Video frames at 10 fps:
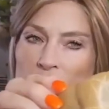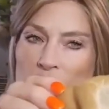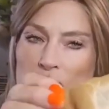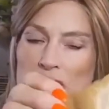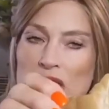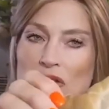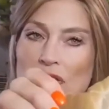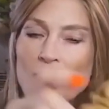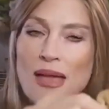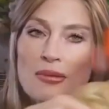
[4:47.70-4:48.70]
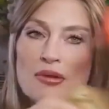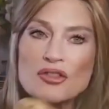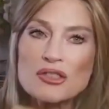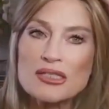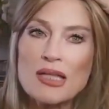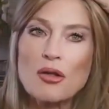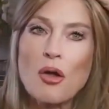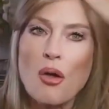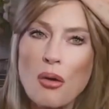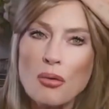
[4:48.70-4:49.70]
particular fabric just kind of
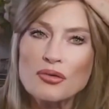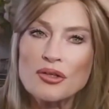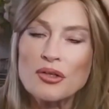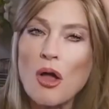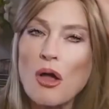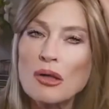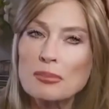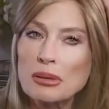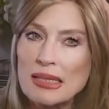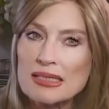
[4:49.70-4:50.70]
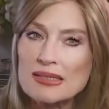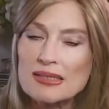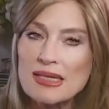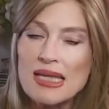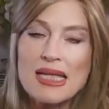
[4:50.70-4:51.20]
holds it all in place.